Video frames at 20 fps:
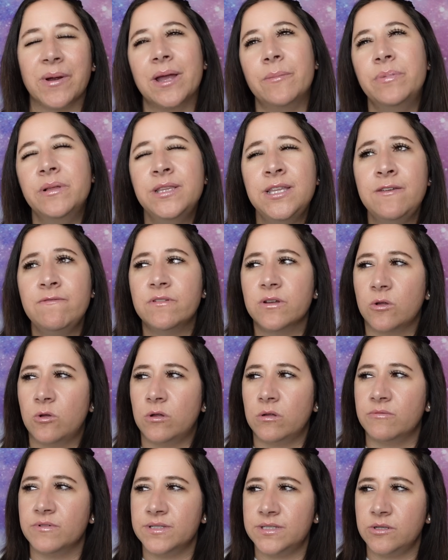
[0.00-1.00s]
I believe
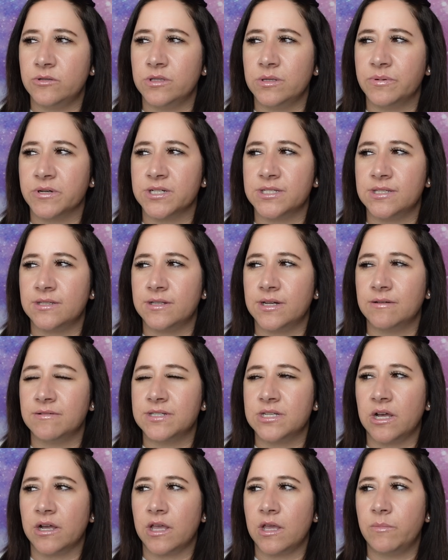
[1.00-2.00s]
Nicole was the only person that I was
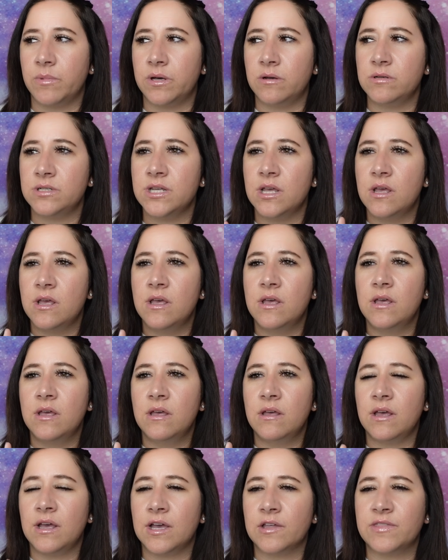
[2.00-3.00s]
talking about
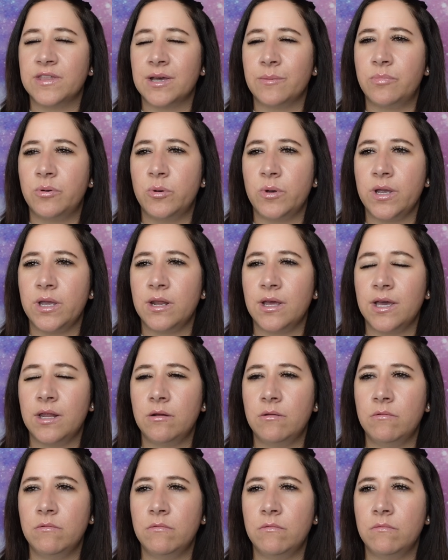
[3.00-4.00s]
at that point. I
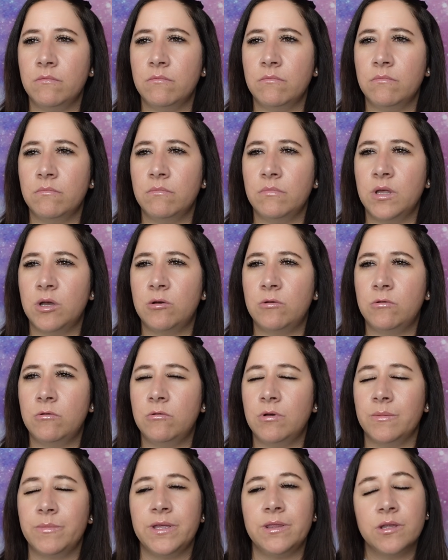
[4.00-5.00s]
don't
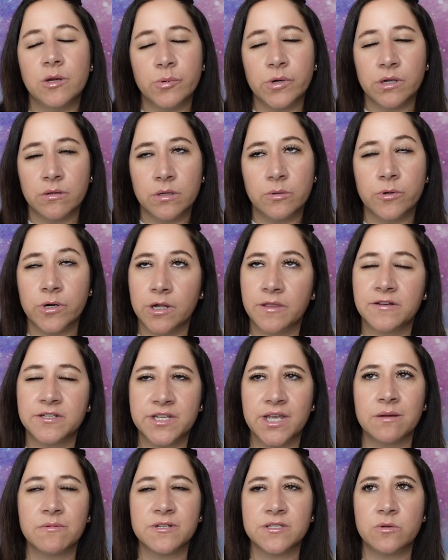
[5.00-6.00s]
know. I mean, there probably were other
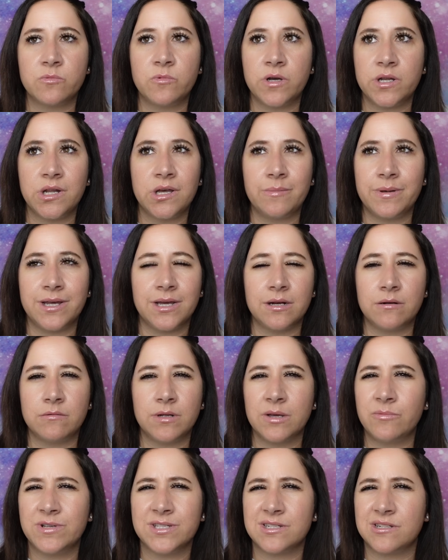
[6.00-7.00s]
scammers and whatnot, but
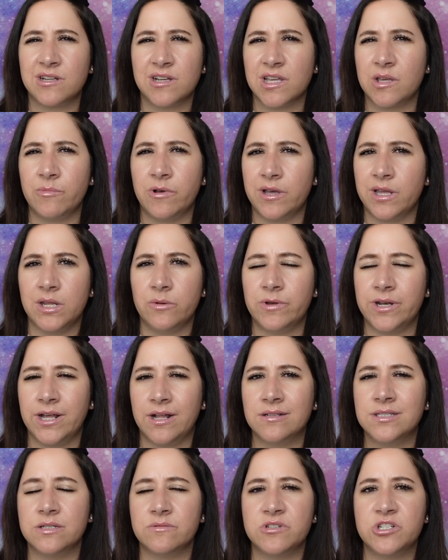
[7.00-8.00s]
I wasn't talking about anyone
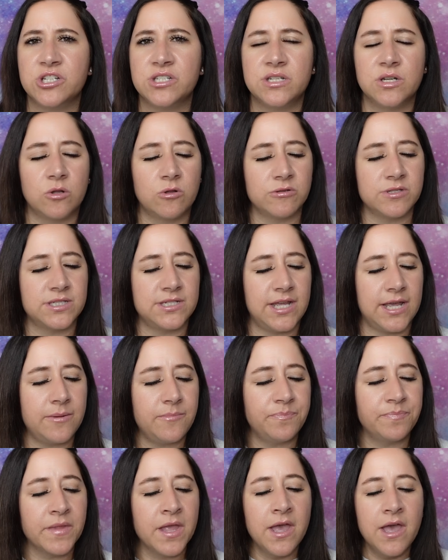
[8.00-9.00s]
else. It was just Nicole
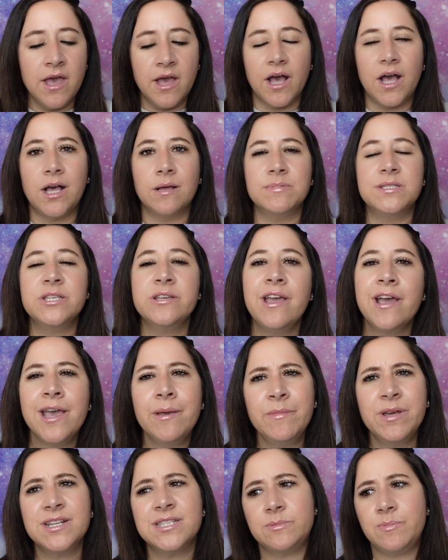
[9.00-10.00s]
State. So yeah,
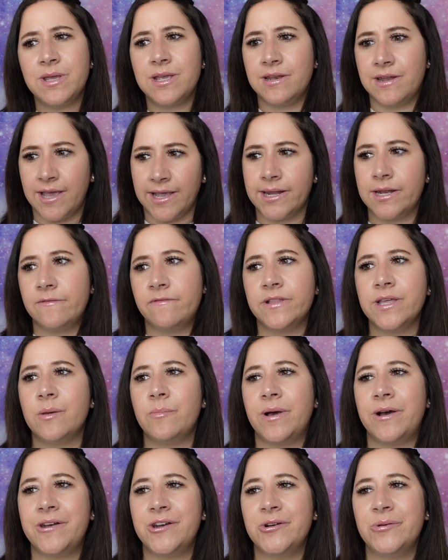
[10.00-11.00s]
I'm going to speak negatively
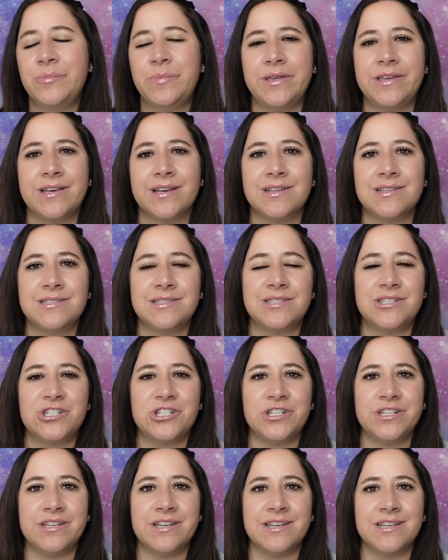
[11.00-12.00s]
about her because
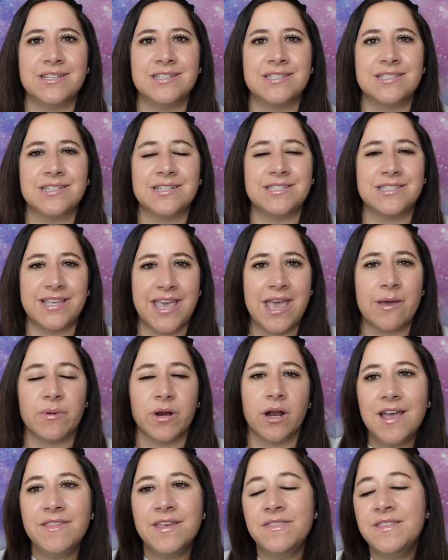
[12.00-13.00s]
she is a
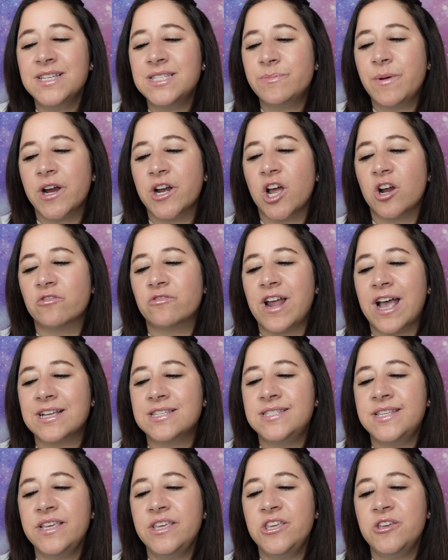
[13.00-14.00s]
scammer. And then this part,
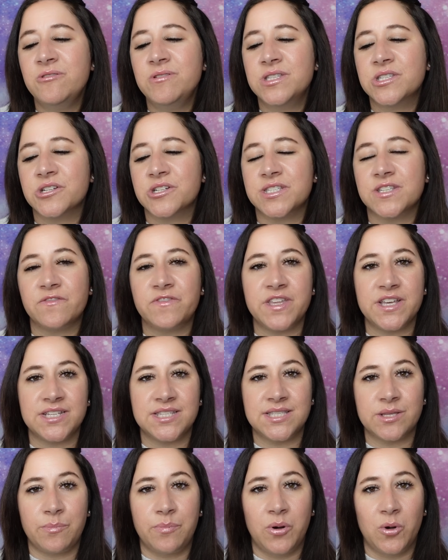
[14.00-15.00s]
harassing users if they
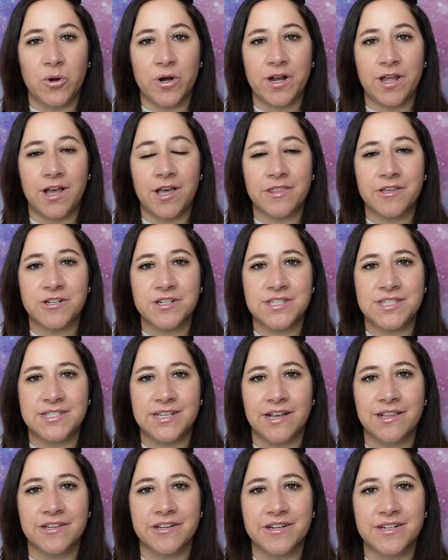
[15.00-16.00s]
support other
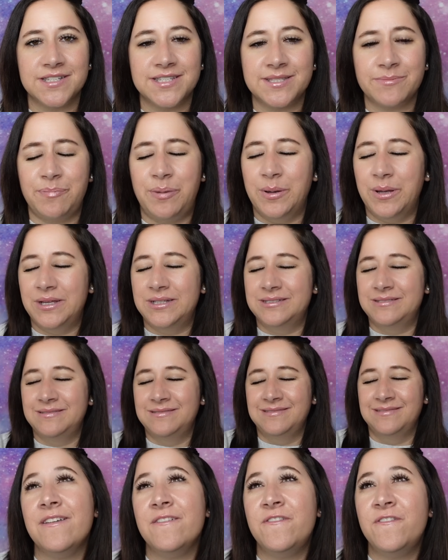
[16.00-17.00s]
sellers.
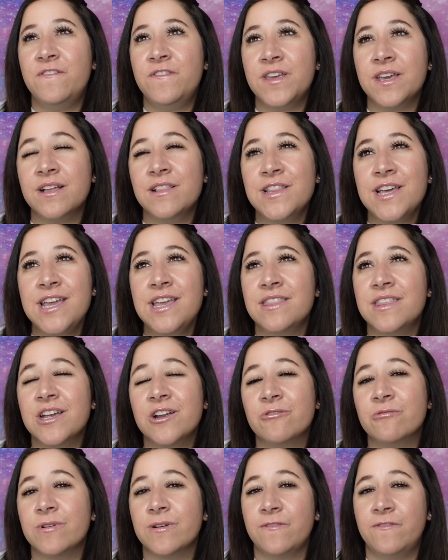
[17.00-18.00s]
I feel like
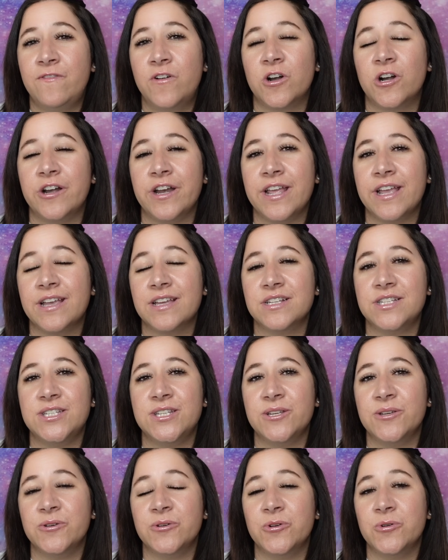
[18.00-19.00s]
they're referring
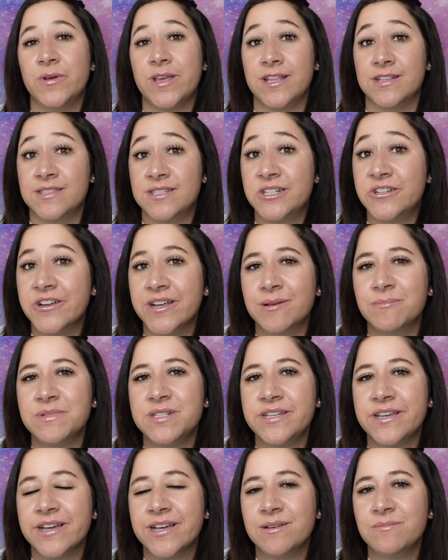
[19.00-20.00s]
to Instagram
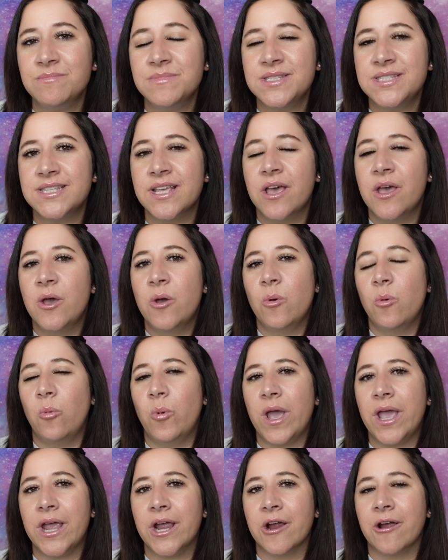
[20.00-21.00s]
DMs
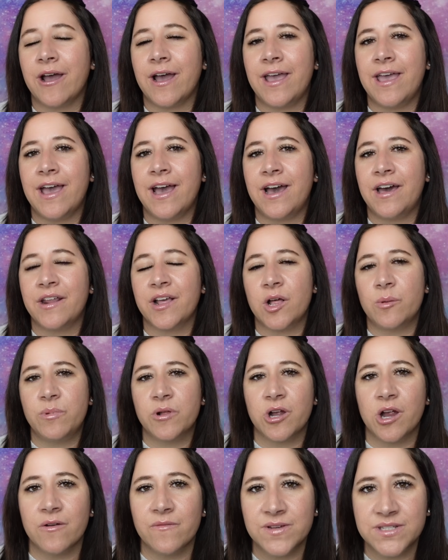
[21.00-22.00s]
where I had a couple
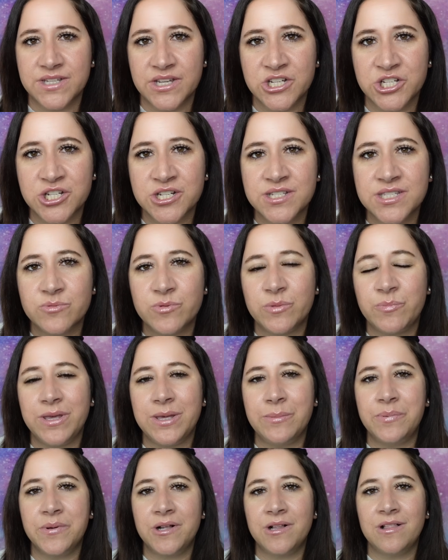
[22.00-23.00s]
conversations with
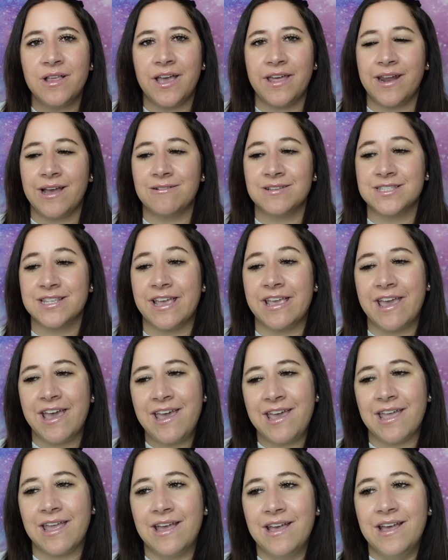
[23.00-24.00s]
people and I was like,
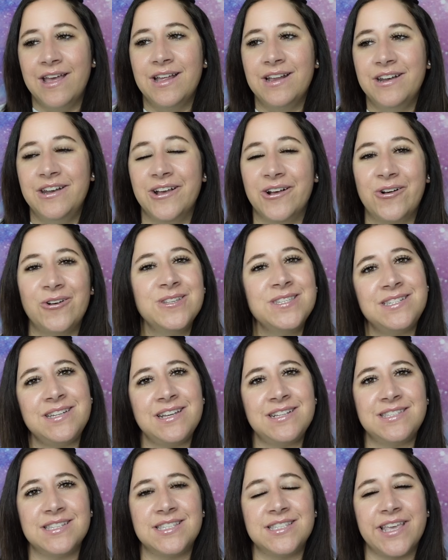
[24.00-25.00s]
hey, Nicole
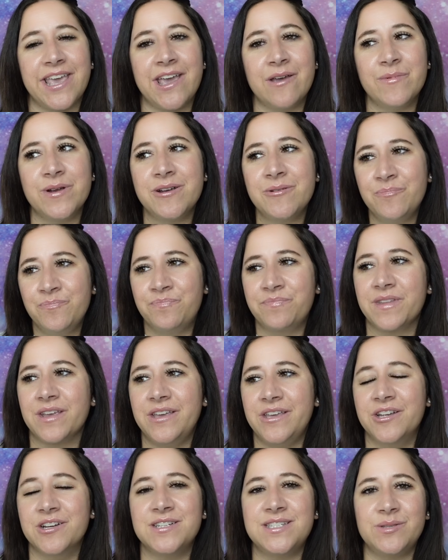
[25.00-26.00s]
State's a scammer.
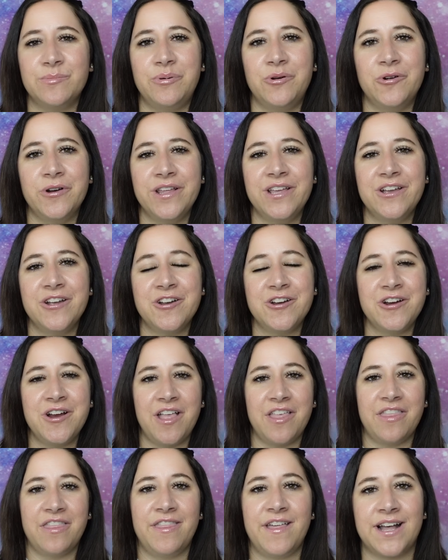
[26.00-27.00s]
You're supporting
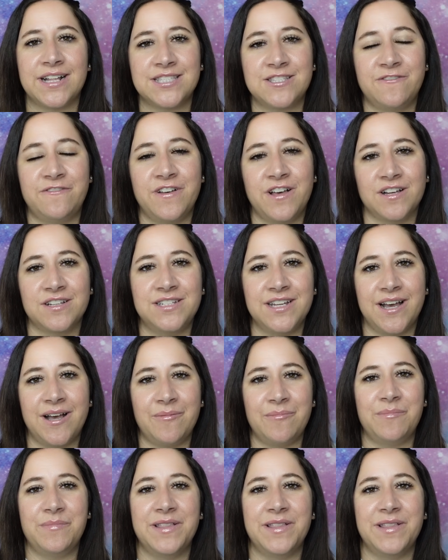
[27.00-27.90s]
her. That's fucked up.